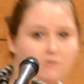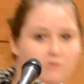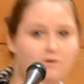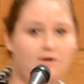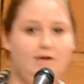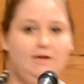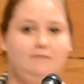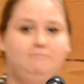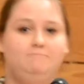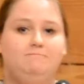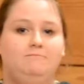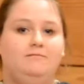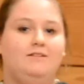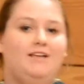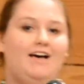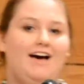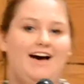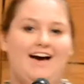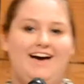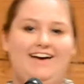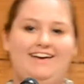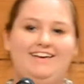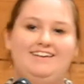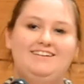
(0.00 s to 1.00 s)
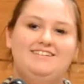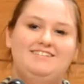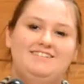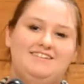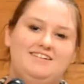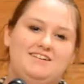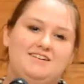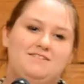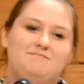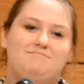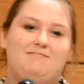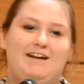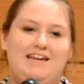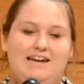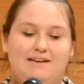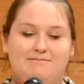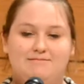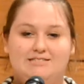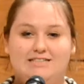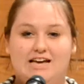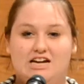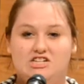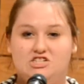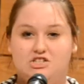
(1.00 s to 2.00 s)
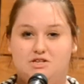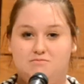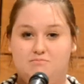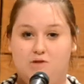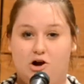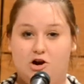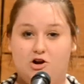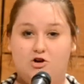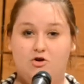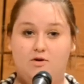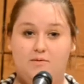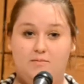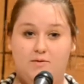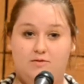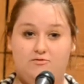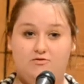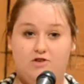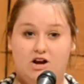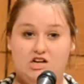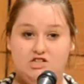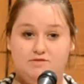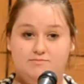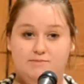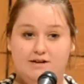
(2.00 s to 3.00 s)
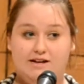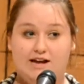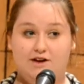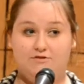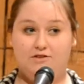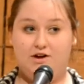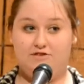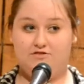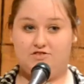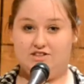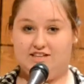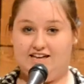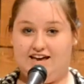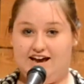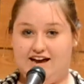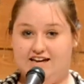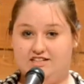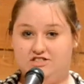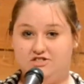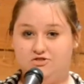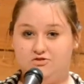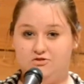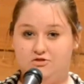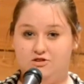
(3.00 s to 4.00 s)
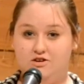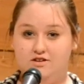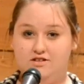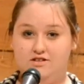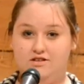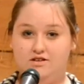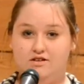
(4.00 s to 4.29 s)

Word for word: Okay. Hi, my name is Ashley Markle. I'm a freshman at Waverly High School.